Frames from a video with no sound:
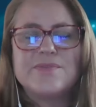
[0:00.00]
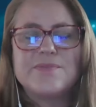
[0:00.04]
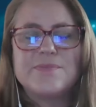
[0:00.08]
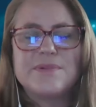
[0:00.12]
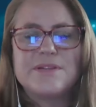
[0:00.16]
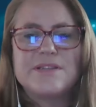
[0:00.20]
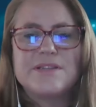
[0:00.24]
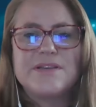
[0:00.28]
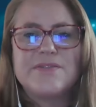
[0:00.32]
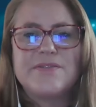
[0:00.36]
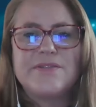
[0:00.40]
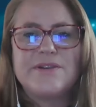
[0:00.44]

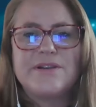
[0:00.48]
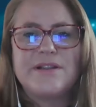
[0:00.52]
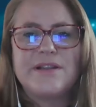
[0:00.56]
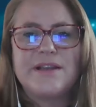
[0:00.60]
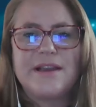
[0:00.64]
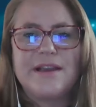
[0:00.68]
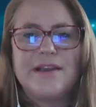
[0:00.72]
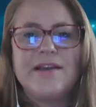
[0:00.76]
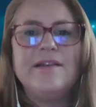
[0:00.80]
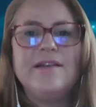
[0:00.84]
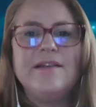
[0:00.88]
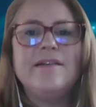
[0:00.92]

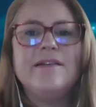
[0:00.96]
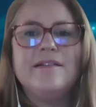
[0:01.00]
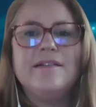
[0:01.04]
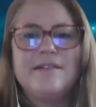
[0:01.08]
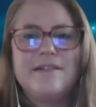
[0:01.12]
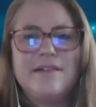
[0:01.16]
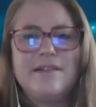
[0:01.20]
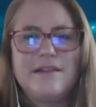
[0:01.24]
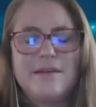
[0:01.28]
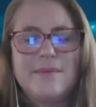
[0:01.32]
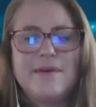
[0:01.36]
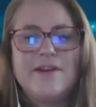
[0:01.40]
Specifically,
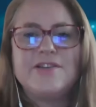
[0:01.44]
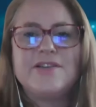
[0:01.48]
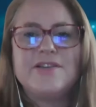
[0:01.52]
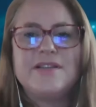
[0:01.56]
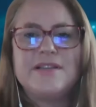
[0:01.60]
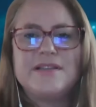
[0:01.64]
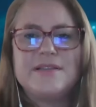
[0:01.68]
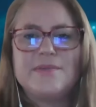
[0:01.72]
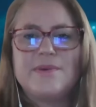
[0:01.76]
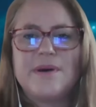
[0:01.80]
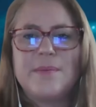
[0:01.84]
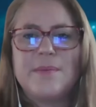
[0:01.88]
you
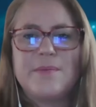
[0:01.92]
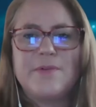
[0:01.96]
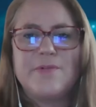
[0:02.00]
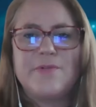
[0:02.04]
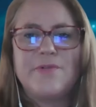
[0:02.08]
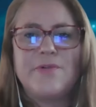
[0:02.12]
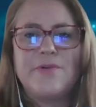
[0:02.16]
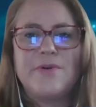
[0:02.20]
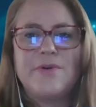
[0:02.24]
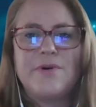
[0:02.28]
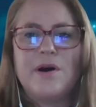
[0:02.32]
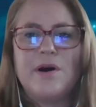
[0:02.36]
mentioned this one
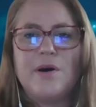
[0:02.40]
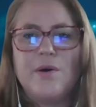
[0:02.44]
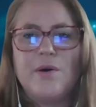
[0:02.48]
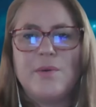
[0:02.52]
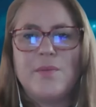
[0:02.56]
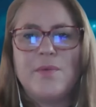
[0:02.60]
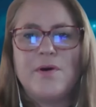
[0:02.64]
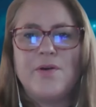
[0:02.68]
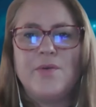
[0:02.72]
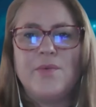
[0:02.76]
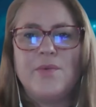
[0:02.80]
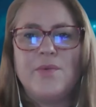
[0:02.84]
before,
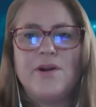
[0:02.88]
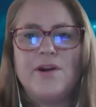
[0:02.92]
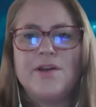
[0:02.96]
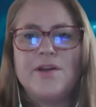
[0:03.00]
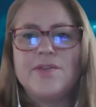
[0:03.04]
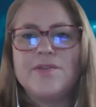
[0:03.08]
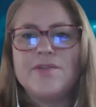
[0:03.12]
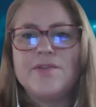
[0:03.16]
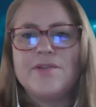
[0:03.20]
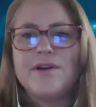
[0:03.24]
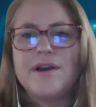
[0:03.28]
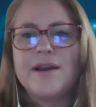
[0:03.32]
OMO
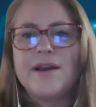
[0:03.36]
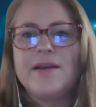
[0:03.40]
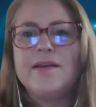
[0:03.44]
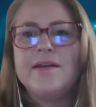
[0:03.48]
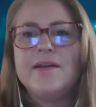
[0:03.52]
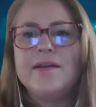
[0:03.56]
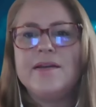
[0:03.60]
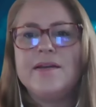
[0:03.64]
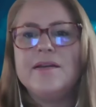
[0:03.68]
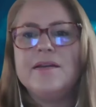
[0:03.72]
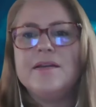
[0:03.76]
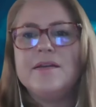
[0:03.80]
103,
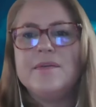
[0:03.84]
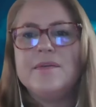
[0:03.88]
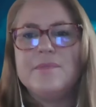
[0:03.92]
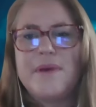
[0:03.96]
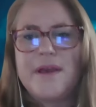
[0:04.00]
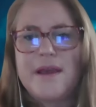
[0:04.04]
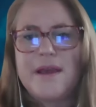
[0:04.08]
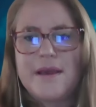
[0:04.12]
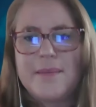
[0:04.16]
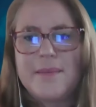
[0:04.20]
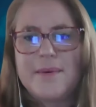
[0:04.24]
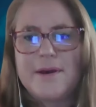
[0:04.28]

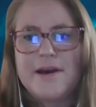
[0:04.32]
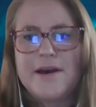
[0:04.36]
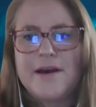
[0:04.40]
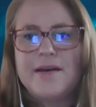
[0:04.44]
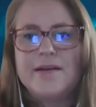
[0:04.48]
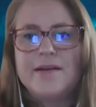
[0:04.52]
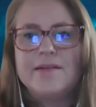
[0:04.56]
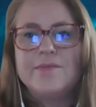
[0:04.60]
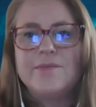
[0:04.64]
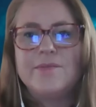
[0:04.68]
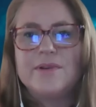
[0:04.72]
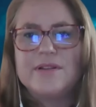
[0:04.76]

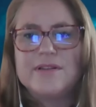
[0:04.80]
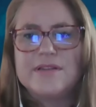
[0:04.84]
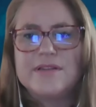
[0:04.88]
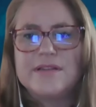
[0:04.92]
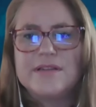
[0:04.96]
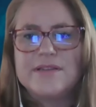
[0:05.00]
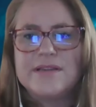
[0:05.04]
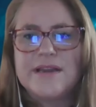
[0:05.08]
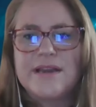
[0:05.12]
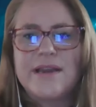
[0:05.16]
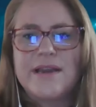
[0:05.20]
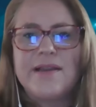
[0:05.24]
PMR
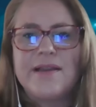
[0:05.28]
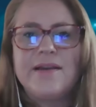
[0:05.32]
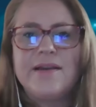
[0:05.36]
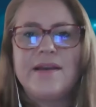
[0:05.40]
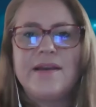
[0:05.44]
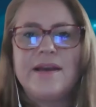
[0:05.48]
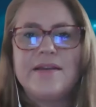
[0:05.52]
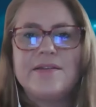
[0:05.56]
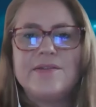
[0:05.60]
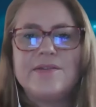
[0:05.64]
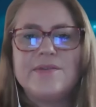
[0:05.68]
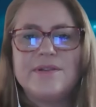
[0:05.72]
116,
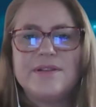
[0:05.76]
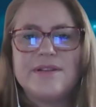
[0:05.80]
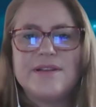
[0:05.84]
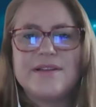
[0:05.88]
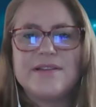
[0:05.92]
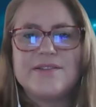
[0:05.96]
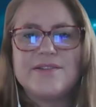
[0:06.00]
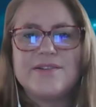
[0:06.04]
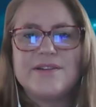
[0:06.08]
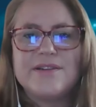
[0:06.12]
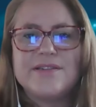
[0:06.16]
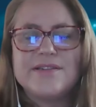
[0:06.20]
and to a
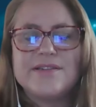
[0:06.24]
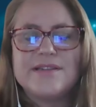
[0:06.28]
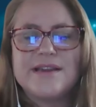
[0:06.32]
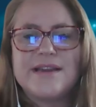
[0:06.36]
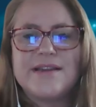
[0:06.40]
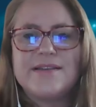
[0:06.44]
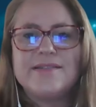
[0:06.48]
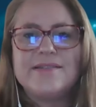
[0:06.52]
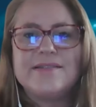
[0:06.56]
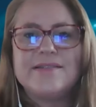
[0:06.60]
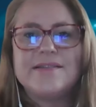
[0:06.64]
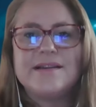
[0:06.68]
lesser
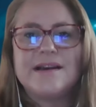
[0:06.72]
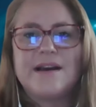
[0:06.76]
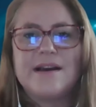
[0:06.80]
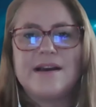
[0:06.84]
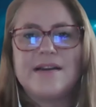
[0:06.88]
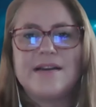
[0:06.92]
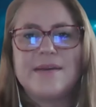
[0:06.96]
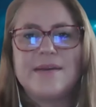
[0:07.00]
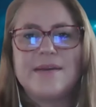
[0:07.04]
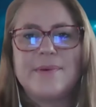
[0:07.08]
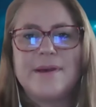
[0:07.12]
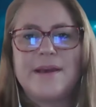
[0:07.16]
extent,
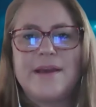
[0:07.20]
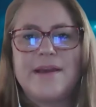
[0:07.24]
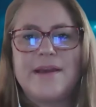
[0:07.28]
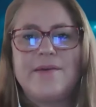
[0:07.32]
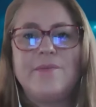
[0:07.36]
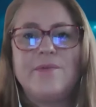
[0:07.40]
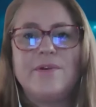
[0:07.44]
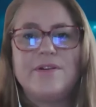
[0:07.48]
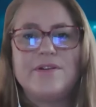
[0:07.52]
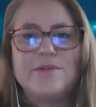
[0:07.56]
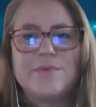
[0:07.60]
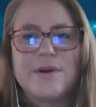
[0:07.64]
IDP
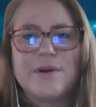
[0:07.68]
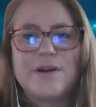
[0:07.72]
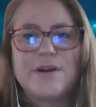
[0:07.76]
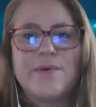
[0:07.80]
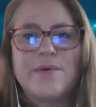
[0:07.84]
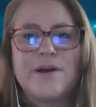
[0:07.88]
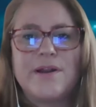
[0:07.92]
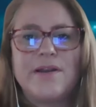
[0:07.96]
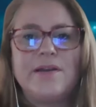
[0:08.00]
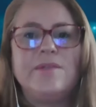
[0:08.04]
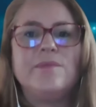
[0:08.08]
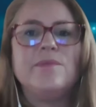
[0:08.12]

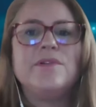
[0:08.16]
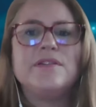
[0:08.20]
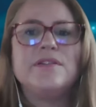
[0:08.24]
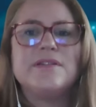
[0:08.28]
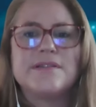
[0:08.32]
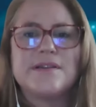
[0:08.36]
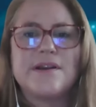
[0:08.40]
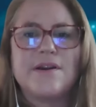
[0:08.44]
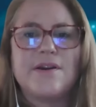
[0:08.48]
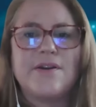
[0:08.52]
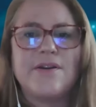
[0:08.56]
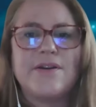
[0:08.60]
121, which
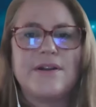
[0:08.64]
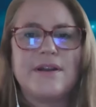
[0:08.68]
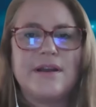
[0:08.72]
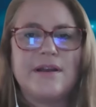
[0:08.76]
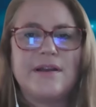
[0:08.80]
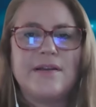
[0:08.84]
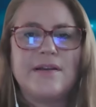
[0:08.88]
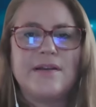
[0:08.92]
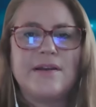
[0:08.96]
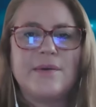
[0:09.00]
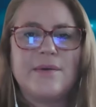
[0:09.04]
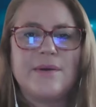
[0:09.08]
is currently
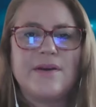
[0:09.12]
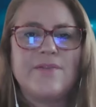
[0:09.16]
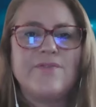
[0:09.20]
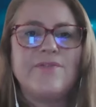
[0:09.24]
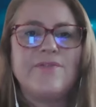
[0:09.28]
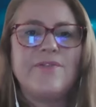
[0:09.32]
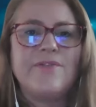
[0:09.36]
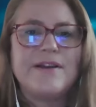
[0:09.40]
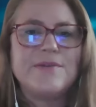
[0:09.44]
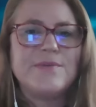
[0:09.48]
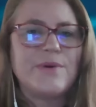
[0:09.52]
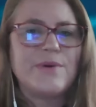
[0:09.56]
undergoing a
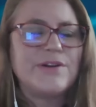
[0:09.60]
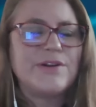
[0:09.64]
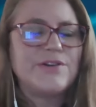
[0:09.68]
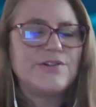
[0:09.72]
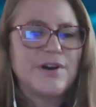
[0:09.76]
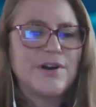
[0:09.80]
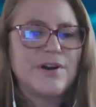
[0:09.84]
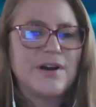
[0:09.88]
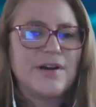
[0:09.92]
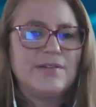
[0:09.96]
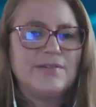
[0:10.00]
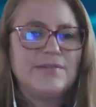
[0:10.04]
phase 1
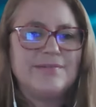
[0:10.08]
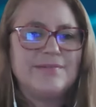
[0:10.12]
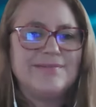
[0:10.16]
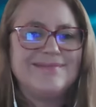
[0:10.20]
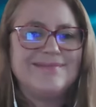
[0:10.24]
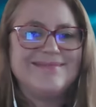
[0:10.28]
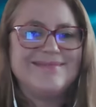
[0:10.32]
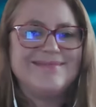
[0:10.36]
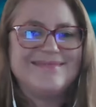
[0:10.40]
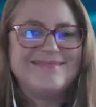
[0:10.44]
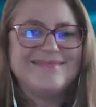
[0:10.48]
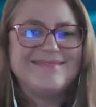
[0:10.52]
trial.
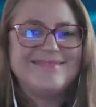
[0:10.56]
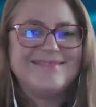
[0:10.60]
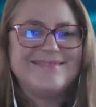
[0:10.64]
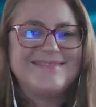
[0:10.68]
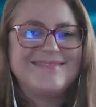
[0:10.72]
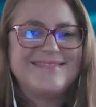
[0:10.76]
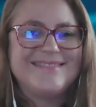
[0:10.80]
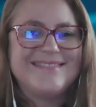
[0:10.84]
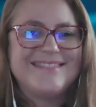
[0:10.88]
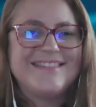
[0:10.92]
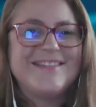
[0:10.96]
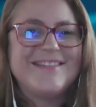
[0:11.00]

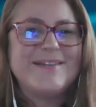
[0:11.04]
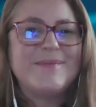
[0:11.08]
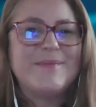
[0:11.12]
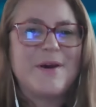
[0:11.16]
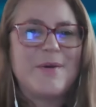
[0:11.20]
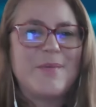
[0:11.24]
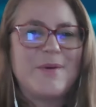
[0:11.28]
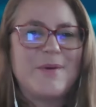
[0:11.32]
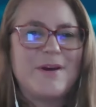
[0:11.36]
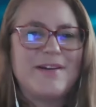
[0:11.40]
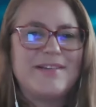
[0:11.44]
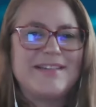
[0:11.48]
Some
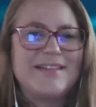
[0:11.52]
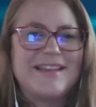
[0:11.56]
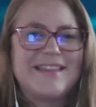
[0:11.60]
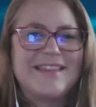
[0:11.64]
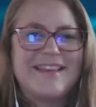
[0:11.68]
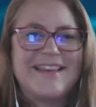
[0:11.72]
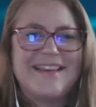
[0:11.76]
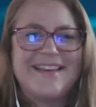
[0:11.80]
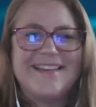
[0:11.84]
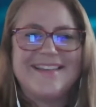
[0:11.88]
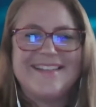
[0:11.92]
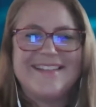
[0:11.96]
homework done
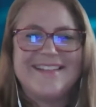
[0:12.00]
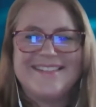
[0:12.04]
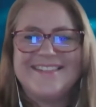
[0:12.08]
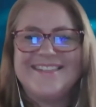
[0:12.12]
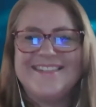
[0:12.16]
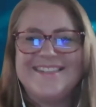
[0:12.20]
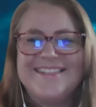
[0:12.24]
there.